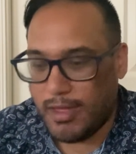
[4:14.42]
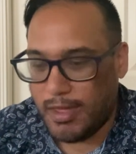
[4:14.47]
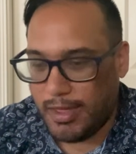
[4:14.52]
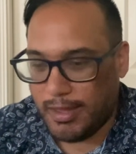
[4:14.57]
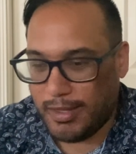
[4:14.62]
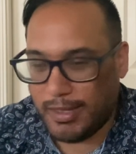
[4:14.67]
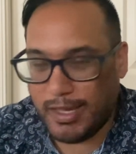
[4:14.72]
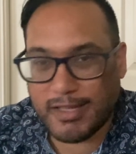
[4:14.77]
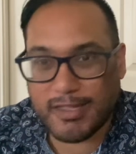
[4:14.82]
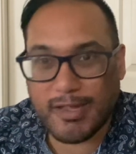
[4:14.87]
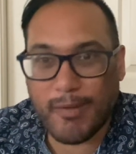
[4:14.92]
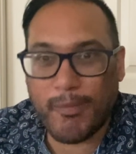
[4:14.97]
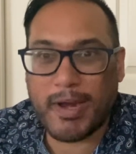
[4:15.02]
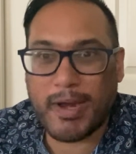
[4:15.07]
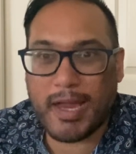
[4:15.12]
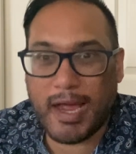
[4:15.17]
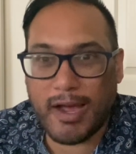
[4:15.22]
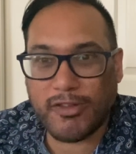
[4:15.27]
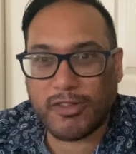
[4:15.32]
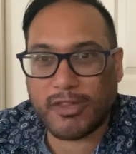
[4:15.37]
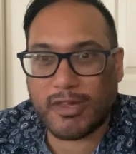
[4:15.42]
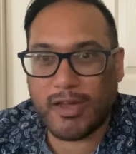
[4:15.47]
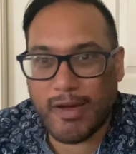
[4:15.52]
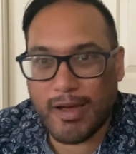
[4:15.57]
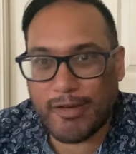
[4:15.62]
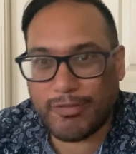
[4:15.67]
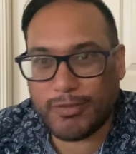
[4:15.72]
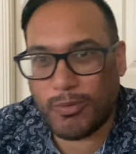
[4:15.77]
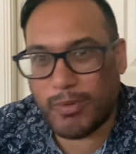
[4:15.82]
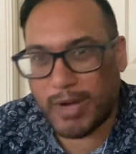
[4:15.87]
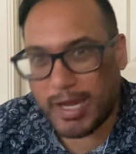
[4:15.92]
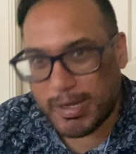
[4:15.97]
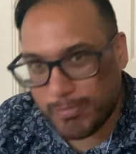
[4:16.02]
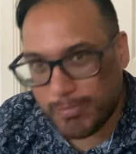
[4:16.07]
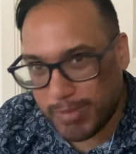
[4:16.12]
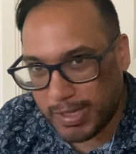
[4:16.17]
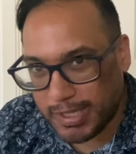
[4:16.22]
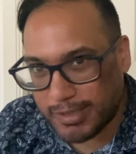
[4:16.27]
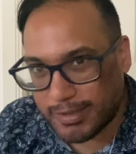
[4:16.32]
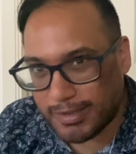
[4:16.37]
let someone else go after Wayne
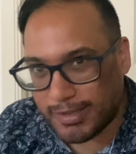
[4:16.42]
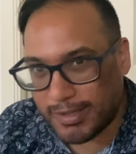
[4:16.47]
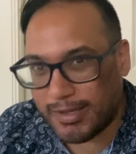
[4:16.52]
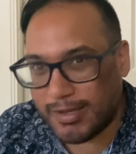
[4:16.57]
Bennett,